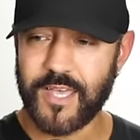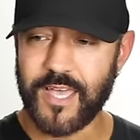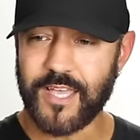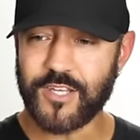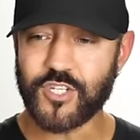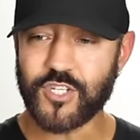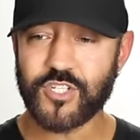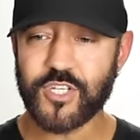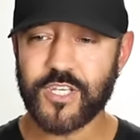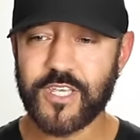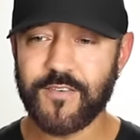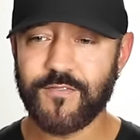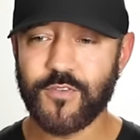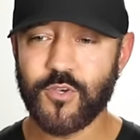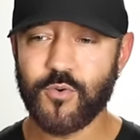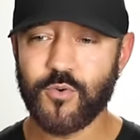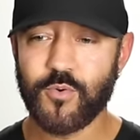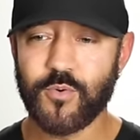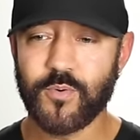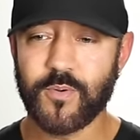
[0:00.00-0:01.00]
And just to give
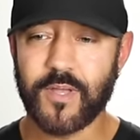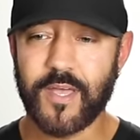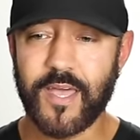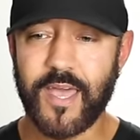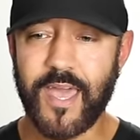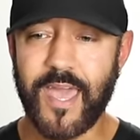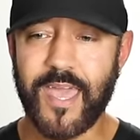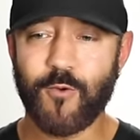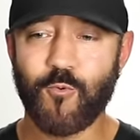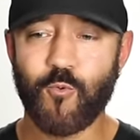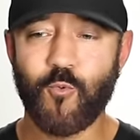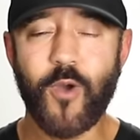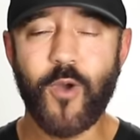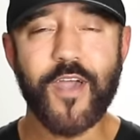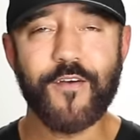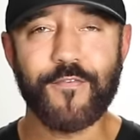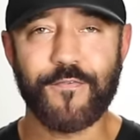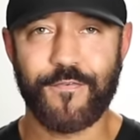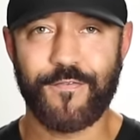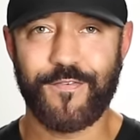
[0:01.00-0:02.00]
you a
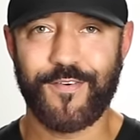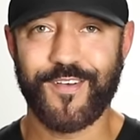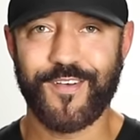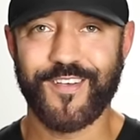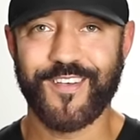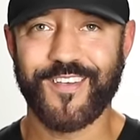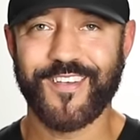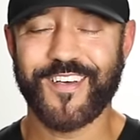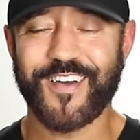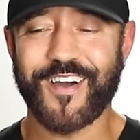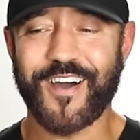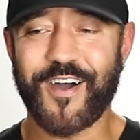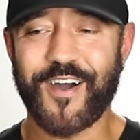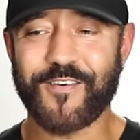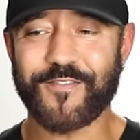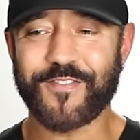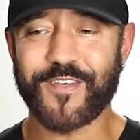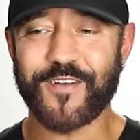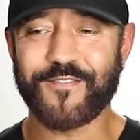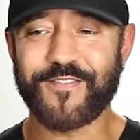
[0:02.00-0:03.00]
whiff
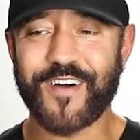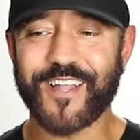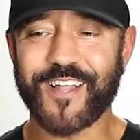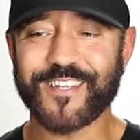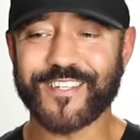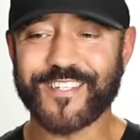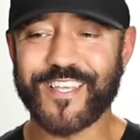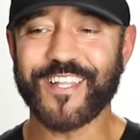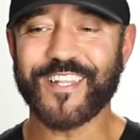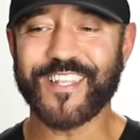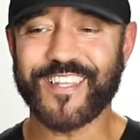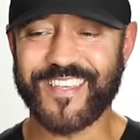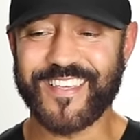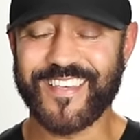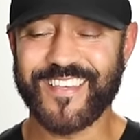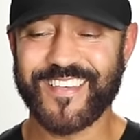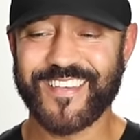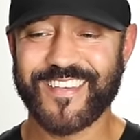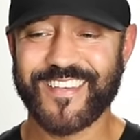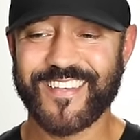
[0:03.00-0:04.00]
of their
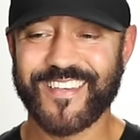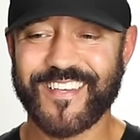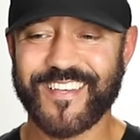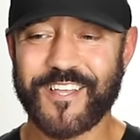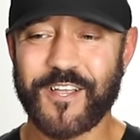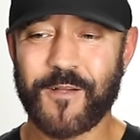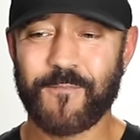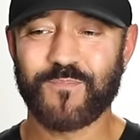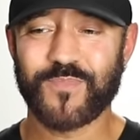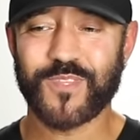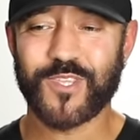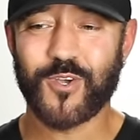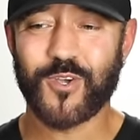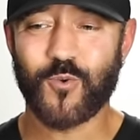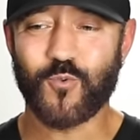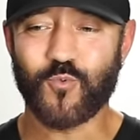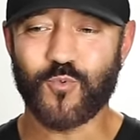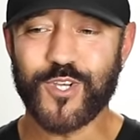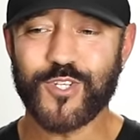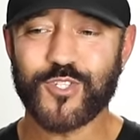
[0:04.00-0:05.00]
volatility,
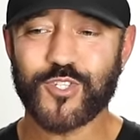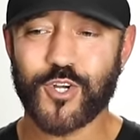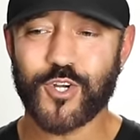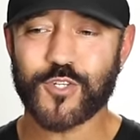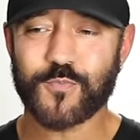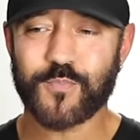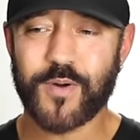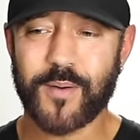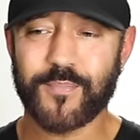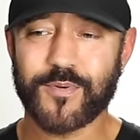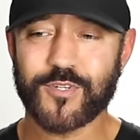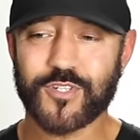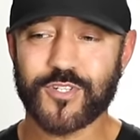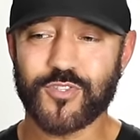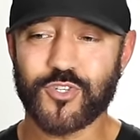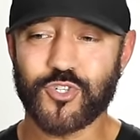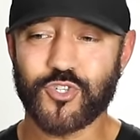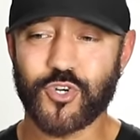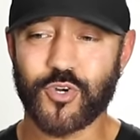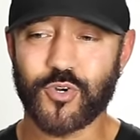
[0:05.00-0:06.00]
research published in
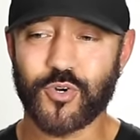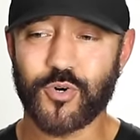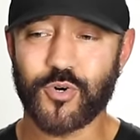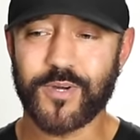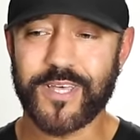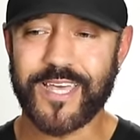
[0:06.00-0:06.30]
the journal